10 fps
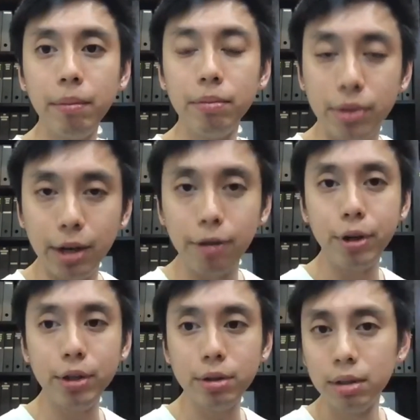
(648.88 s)

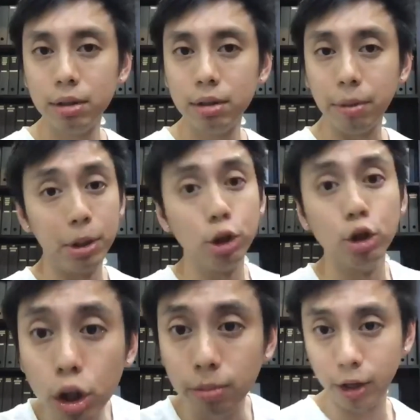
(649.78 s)
different from a
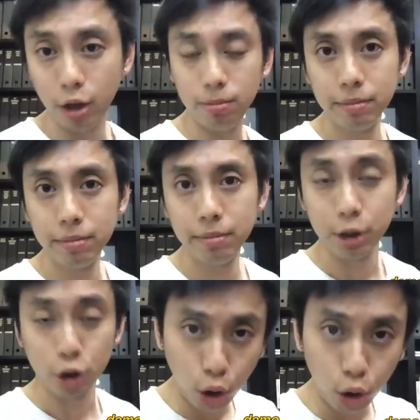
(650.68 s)
YouTube video.
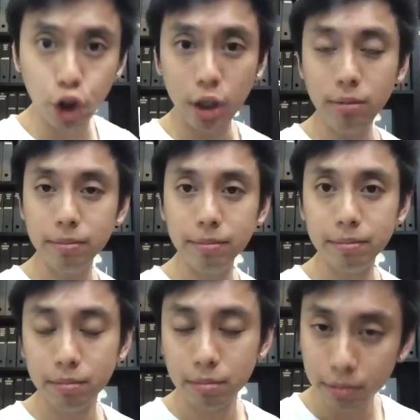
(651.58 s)
There's coaching,
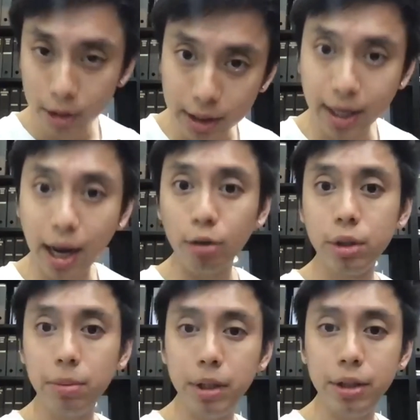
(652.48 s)
there's
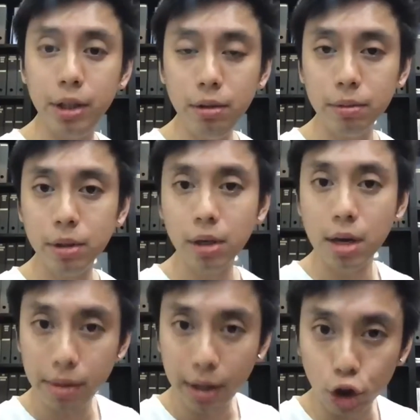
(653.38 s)
accountability,
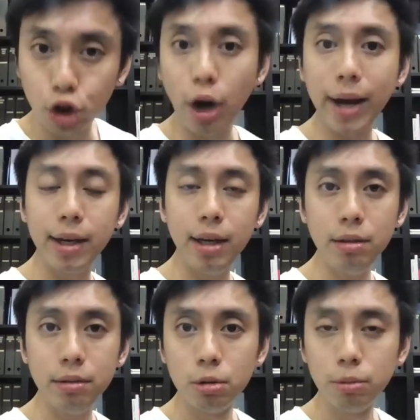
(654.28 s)
there's tracking.
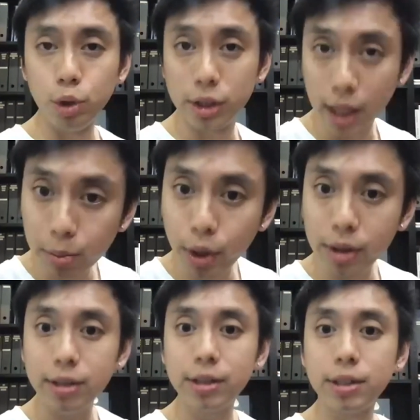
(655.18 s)
We celebrate
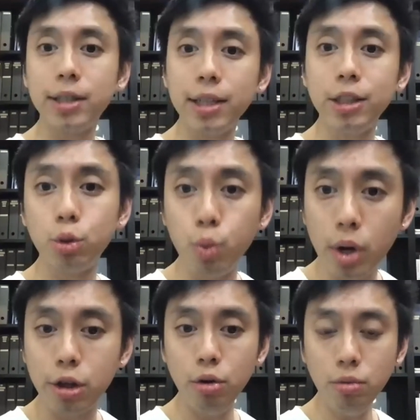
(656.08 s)
these successes
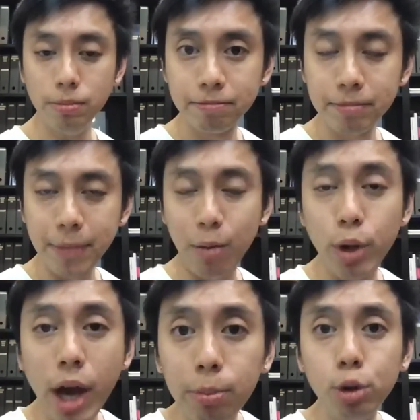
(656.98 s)
with you, and we
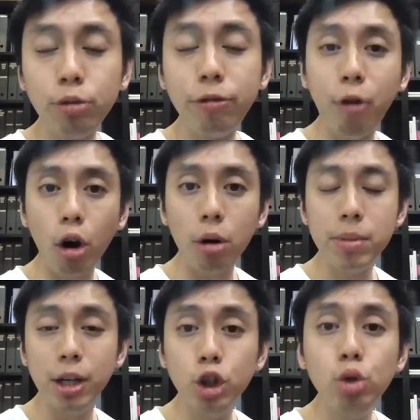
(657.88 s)
help you form
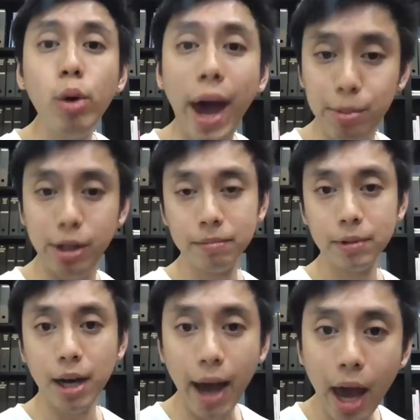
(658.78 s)
a new habit,
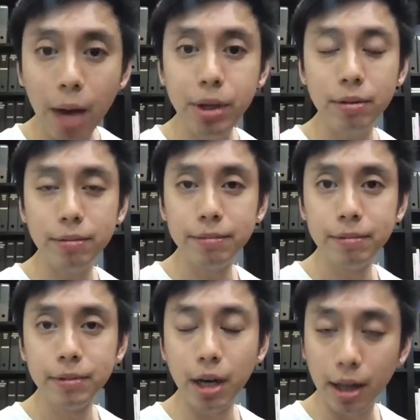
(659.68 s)

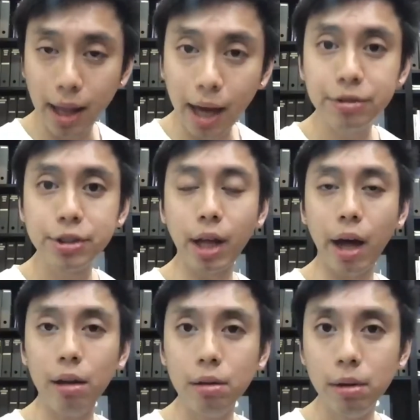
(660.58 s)
a
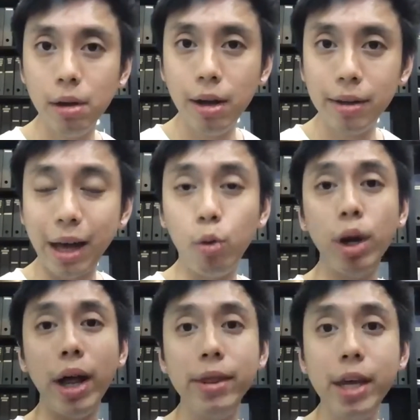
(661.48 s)
lifestyle that
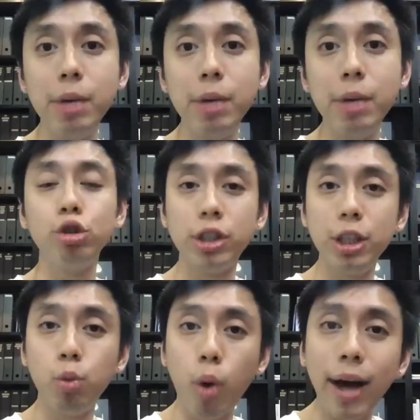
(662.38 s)
will enable you to
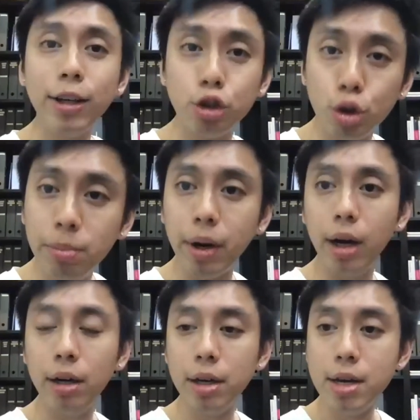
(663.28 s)
see why
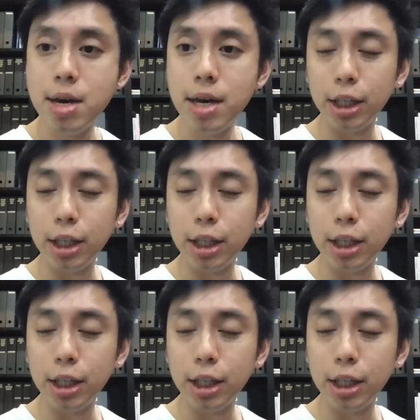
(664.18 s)
Zumba is